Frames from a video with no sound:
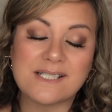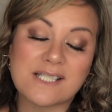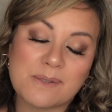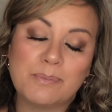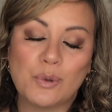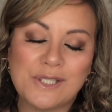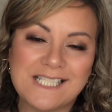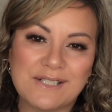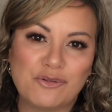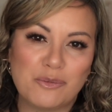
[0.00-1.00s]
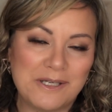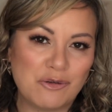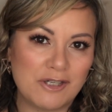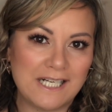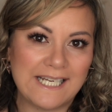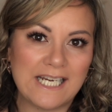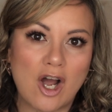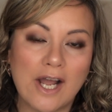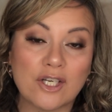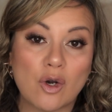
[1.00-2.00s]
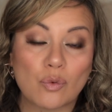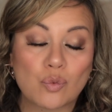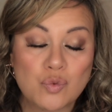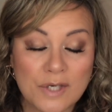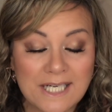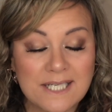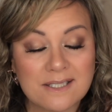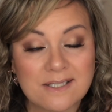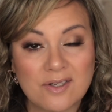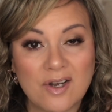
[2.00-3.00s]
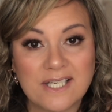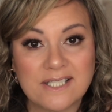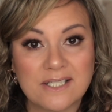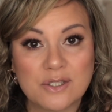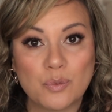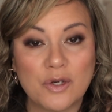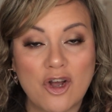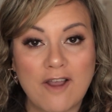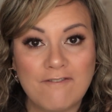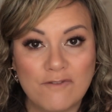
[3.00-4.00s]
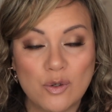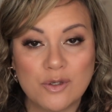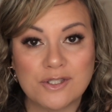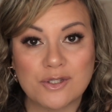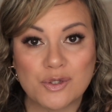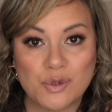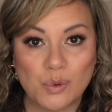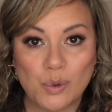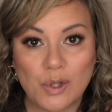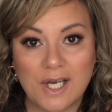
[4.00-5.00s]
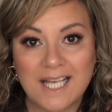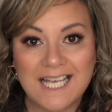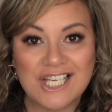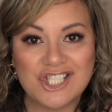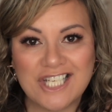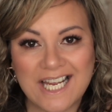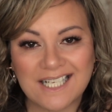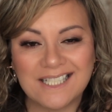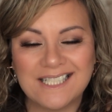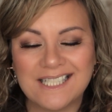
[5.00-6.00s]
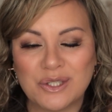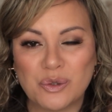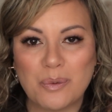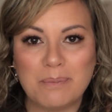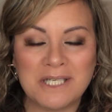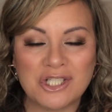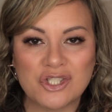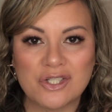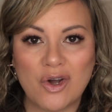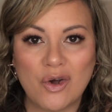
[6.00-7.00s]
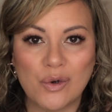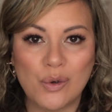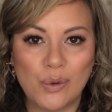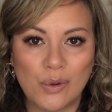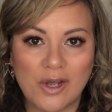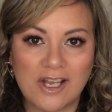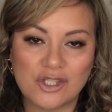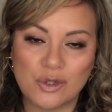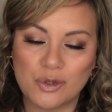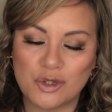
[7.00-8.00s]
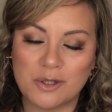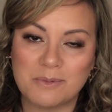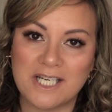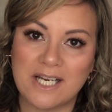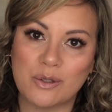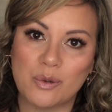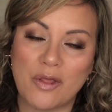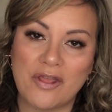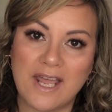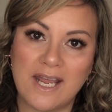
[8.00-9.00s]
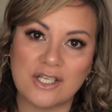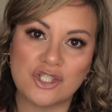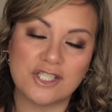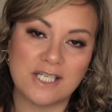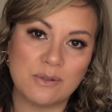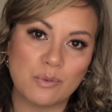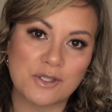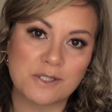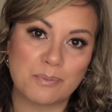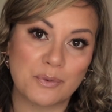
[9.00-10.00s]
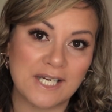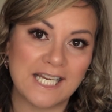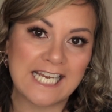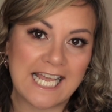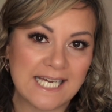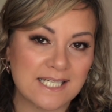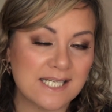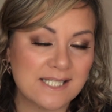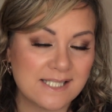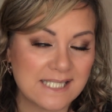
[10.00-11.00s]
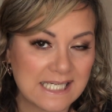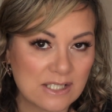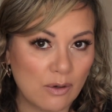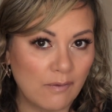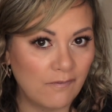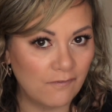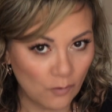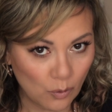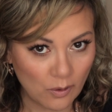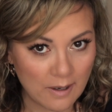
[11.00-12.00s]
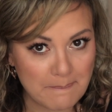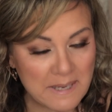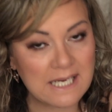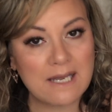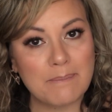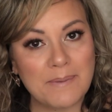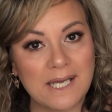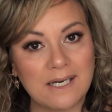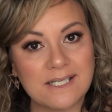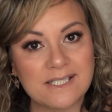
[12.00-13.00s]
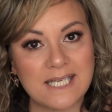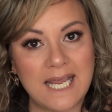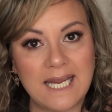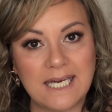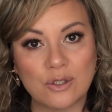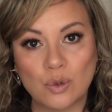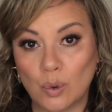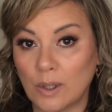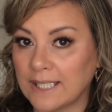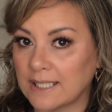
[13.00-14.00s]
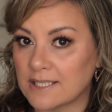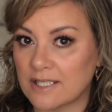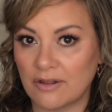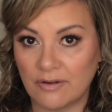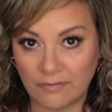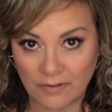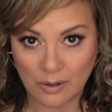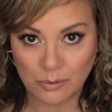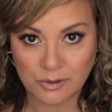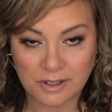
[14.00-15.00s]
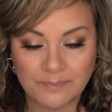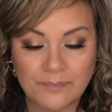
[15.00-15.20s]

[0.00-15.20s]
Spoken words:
disappointing for me, really. I got really excited when I first saw Jaclyn Hill mention on her YouTube channel that she was bringing out a set of 4 makeup palettes and calling it The Vault.